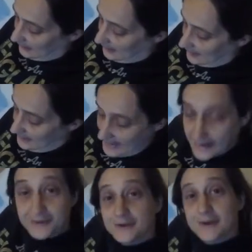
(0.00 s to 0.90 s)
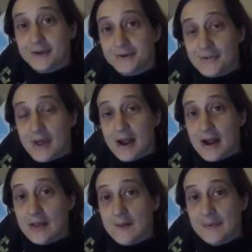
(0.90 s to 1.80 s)
and niceness that I
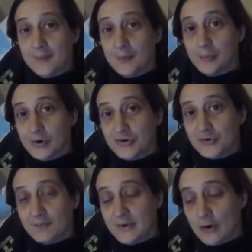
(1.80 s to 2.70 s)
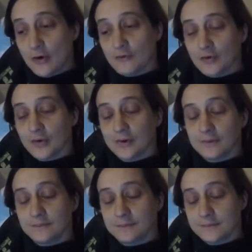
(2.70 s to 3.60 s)
let people push me over
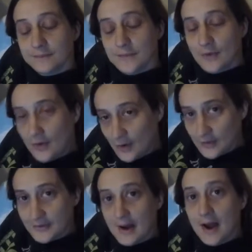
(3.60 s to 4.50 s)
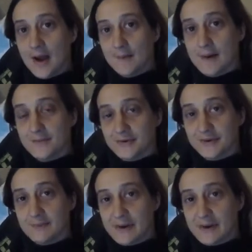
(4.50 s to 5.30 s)
all the time. I'm just a big